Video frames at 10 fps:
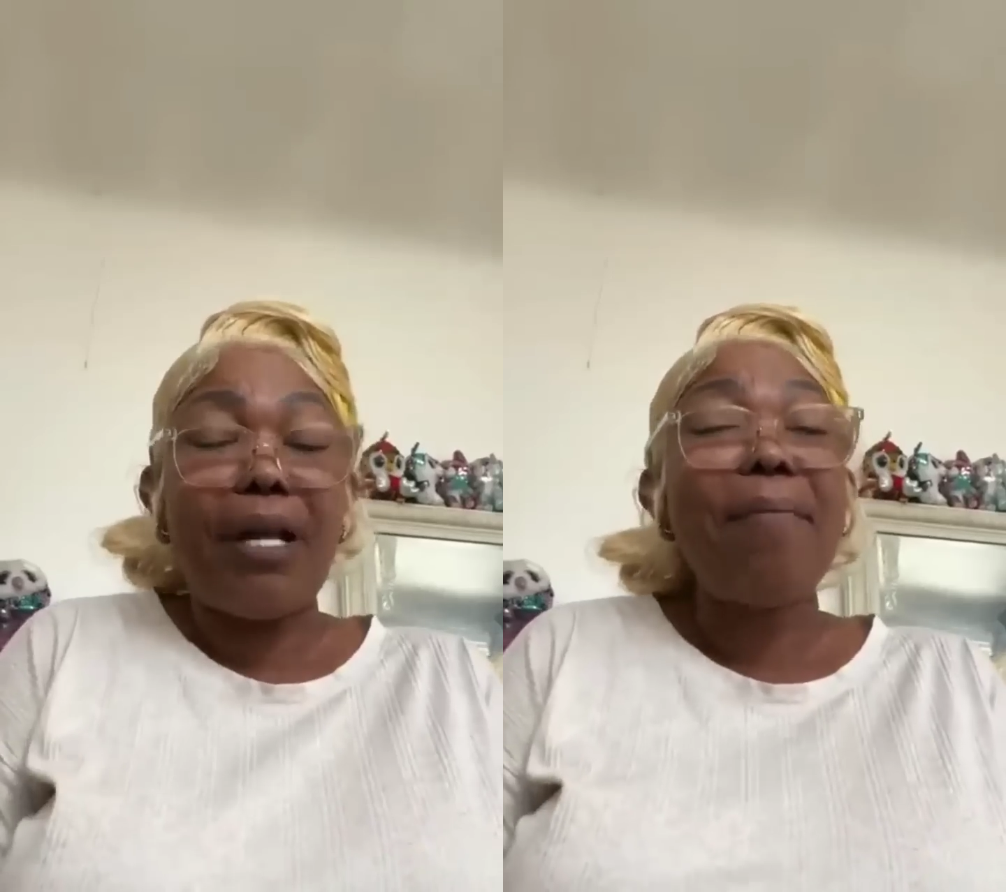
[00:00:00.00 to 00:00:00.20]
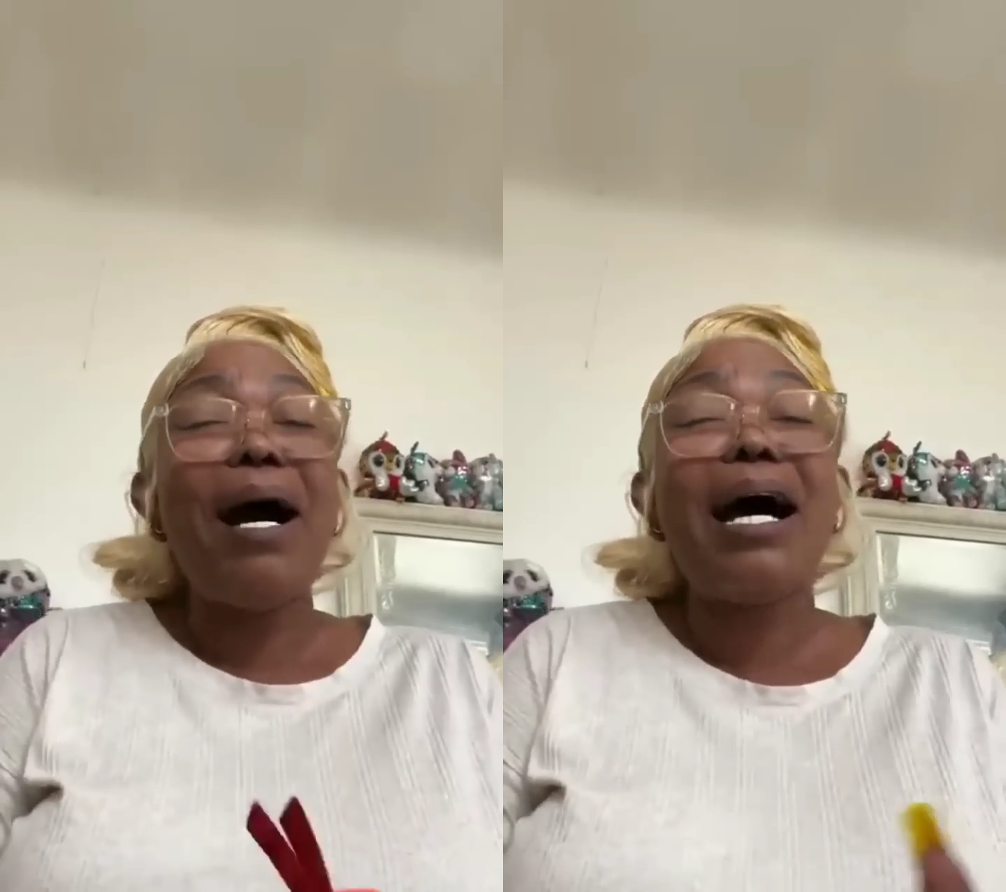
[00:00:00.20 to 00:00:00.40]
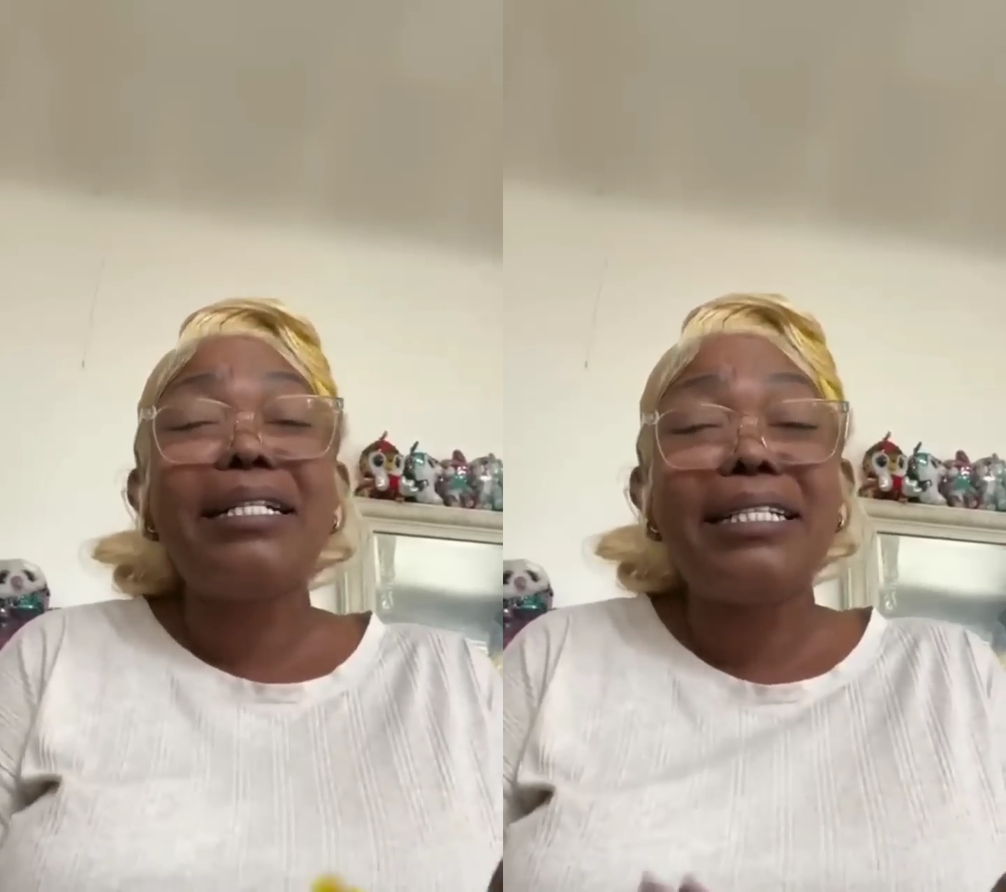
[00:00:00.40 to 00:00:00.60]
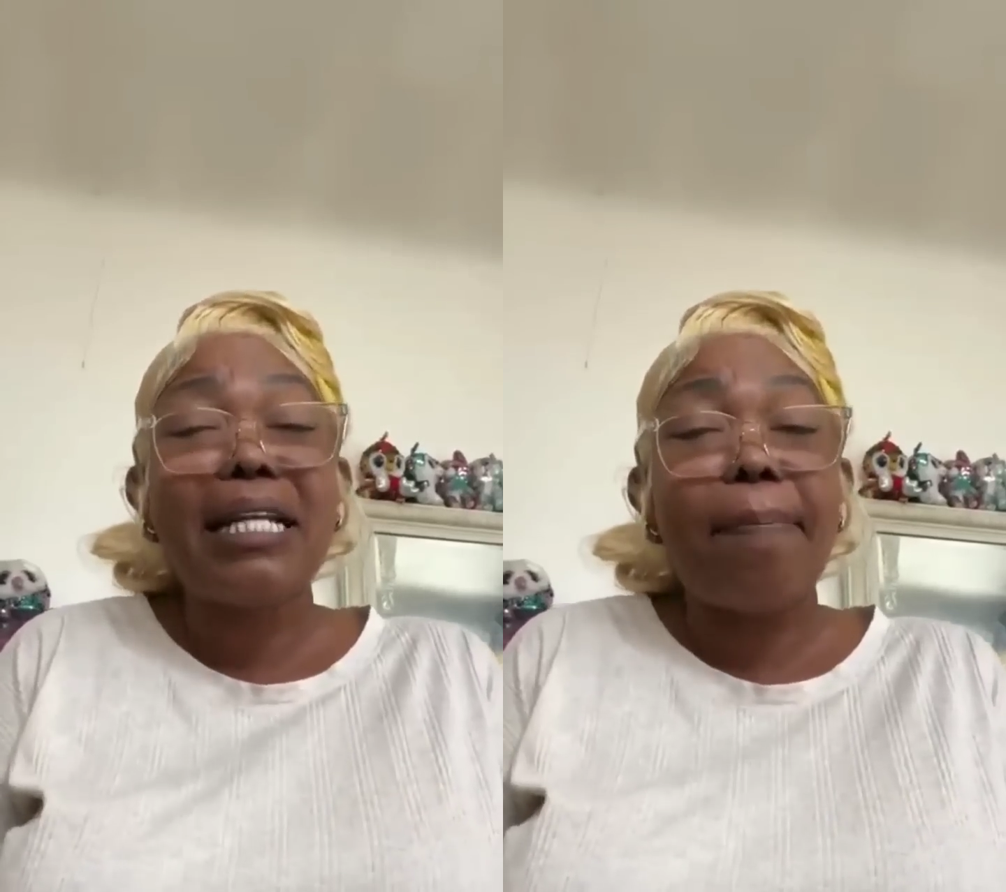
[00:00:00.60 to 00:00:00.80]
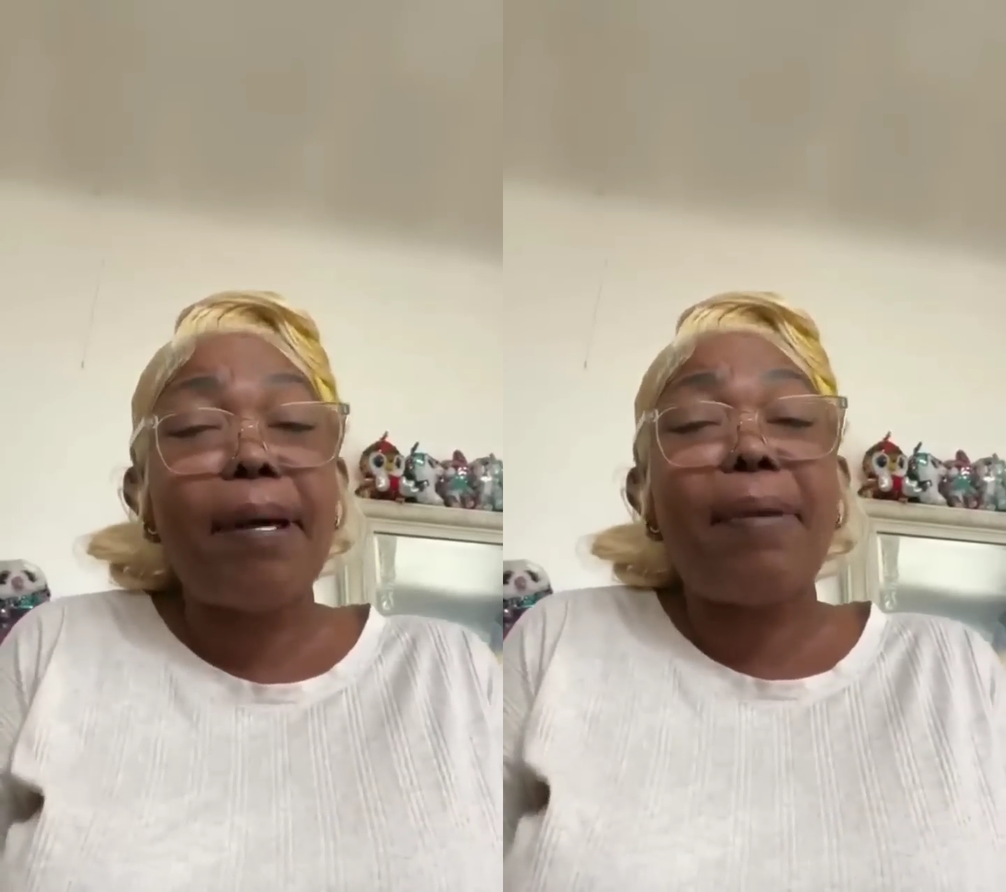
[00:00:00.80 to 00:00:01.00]
I'm
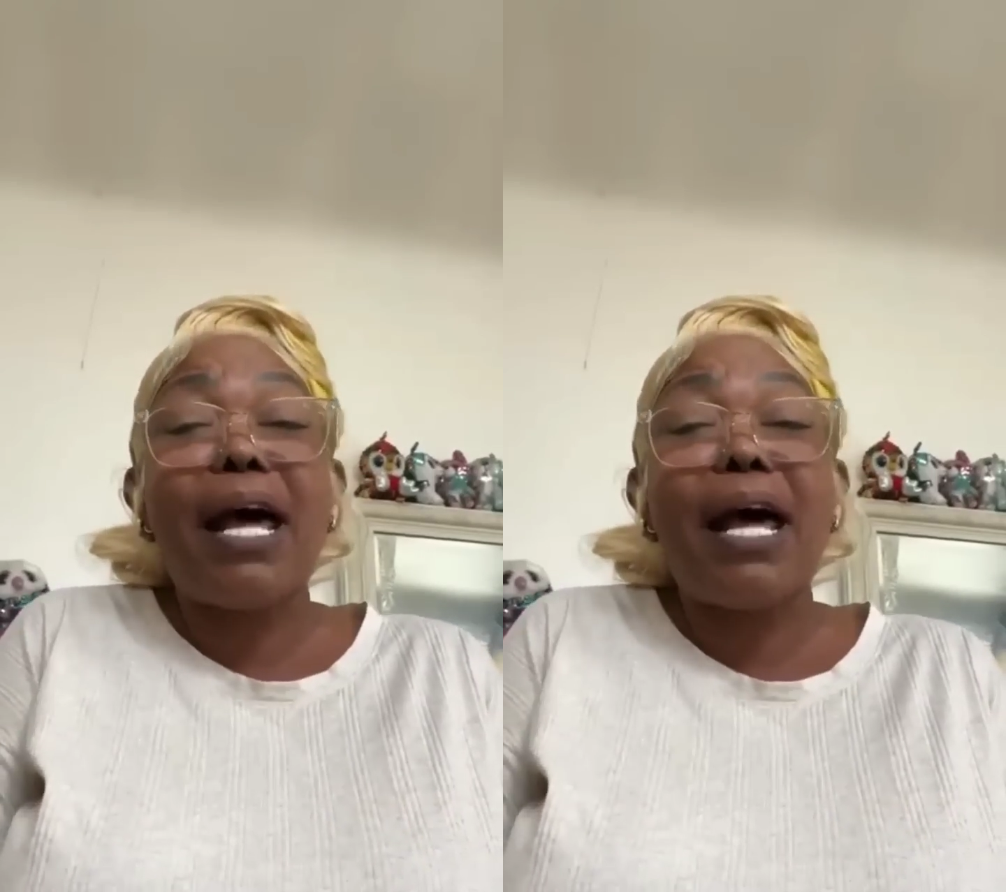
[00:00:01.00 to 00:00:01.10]
unstoppable.